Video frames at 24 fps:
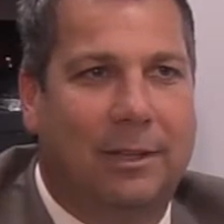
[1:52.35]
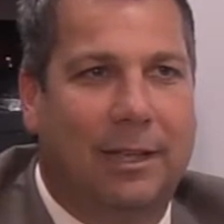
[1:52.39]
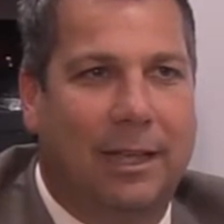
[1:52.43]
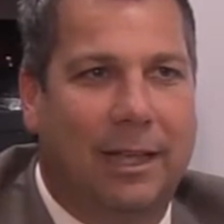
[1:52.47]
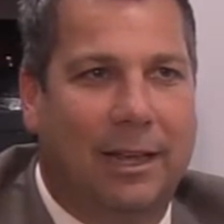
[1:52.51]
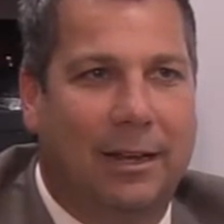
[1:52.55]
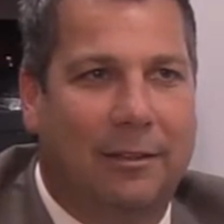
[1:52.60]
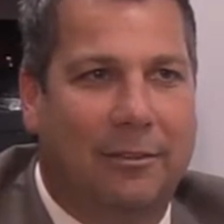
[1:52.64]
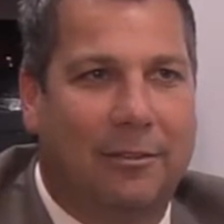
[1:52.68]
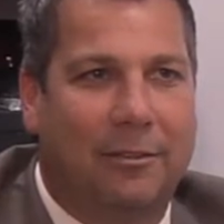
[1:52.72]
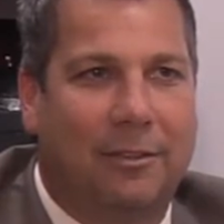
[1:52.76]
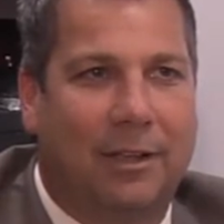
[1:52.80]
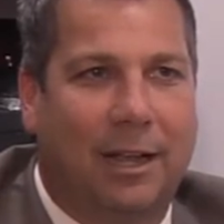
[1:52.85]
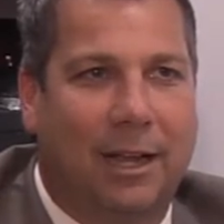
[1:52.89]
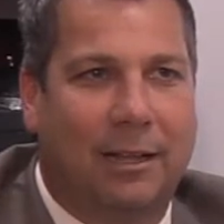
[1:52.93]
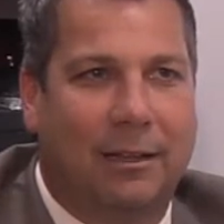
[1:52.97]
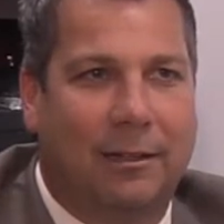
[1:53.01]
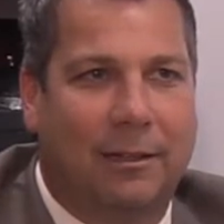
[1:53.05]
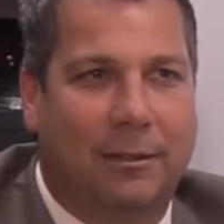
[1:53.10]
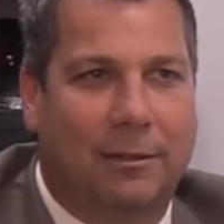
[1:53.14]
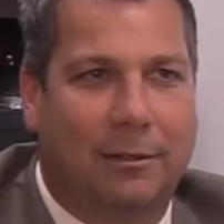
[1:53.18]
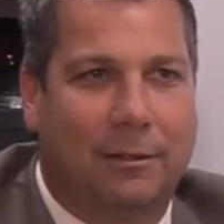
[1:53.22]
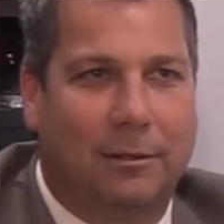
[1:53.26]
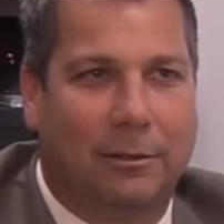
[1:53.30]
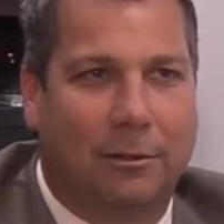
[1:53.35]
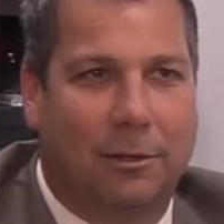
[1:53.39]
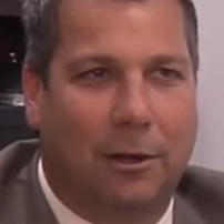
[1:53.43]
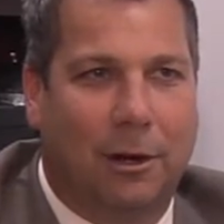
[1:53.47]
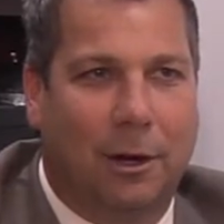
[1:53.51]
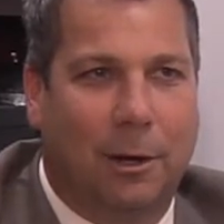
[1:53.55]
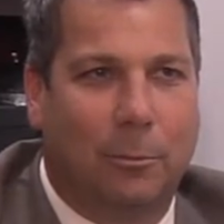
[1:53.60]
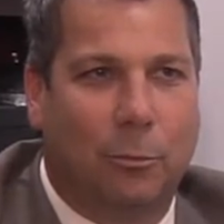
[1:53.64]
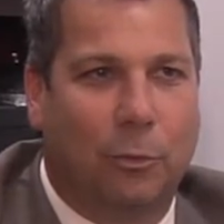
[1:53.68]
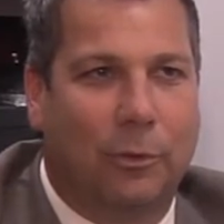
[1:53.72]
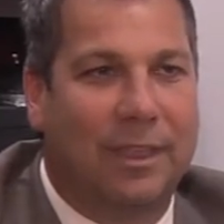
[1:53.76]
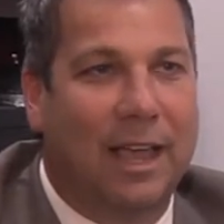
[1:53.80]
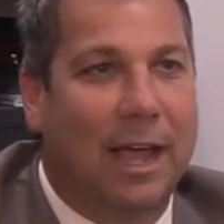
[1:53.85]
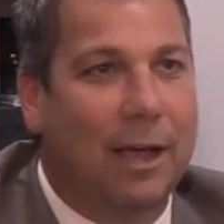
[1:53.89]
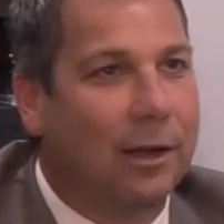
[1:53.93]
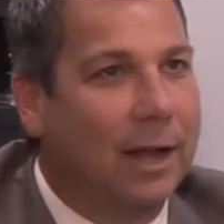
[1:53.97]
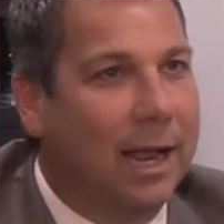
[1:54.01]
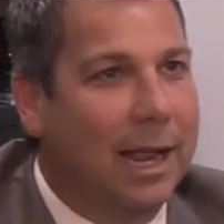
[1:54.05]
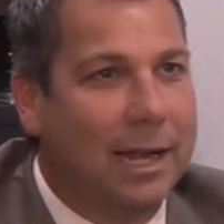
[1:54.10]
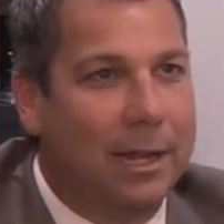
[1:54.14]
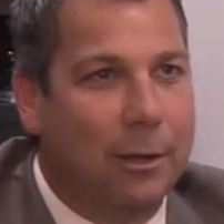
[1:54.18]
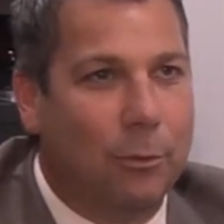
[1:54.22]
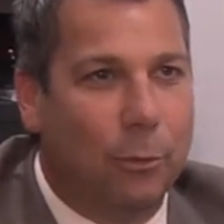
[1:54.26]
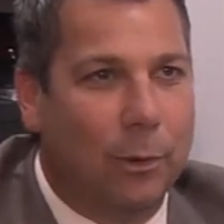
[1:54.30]
to hit a silent alarm
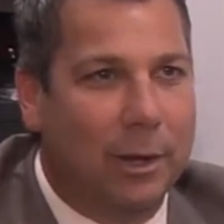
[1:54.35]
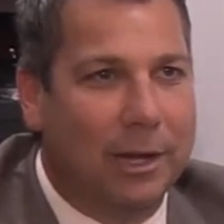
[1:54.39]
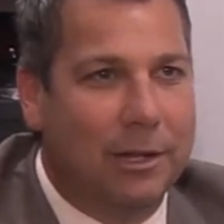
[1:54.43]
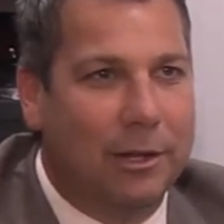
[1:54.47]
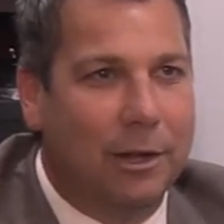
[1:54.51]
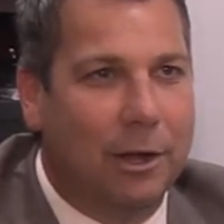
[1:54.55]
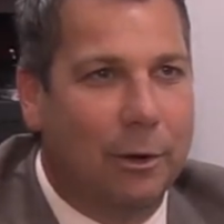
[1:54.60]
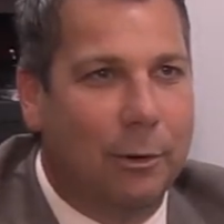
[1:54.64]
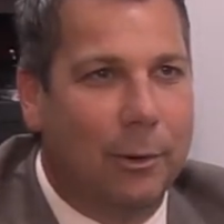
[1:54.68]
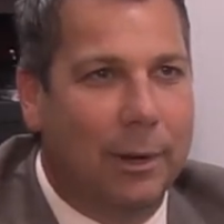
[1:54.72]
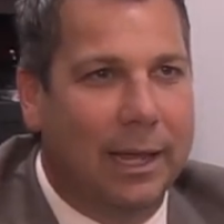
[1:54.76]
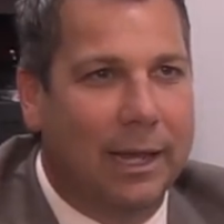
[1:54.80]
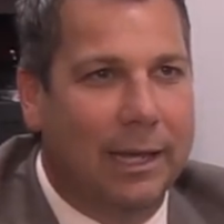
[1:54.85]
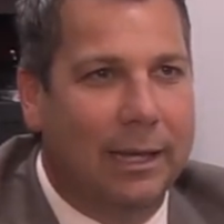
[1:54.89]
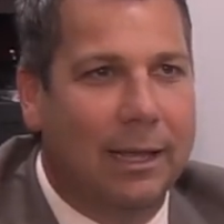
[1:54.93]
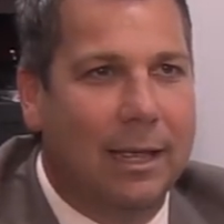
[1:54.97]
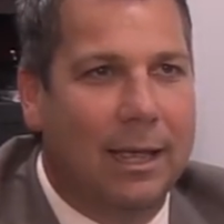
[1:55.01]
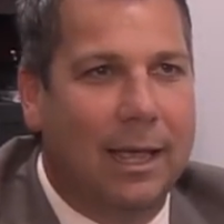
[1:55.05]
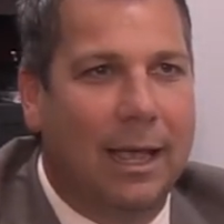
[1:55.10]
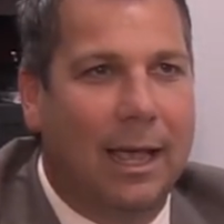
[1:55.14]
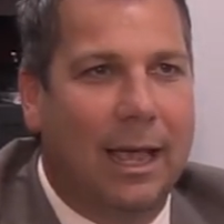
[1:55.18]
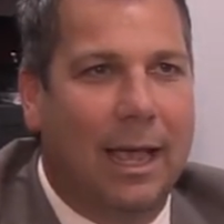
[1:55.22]
without anyone knowing,